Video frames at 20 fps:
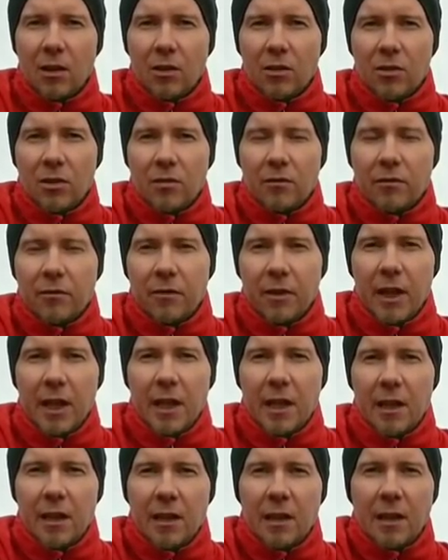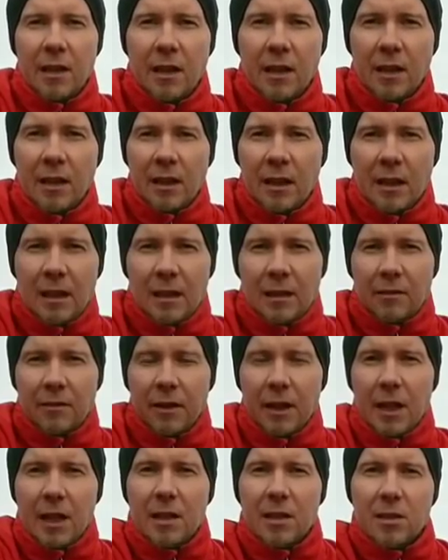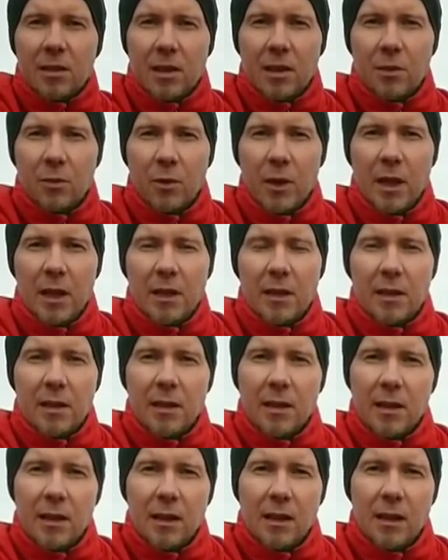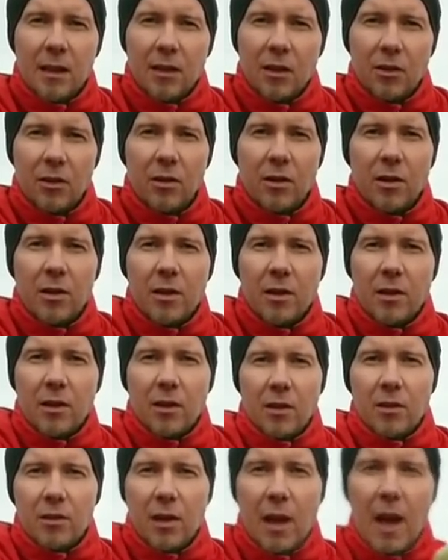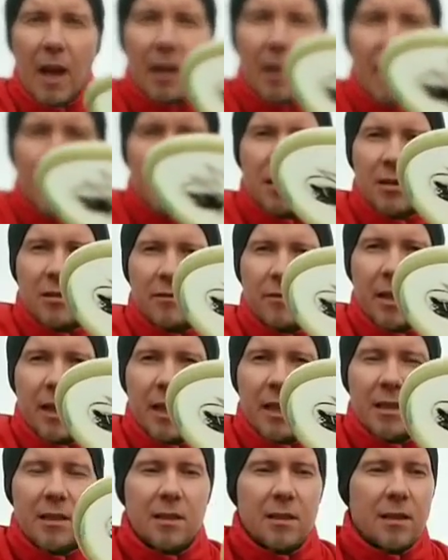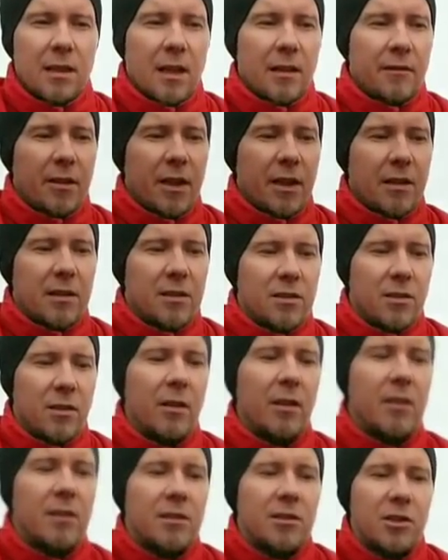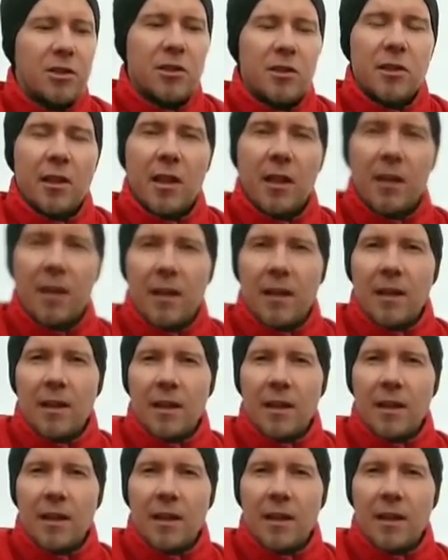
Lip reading: Also flicks with it are good, also anhyzer flicks, everything. So it's just a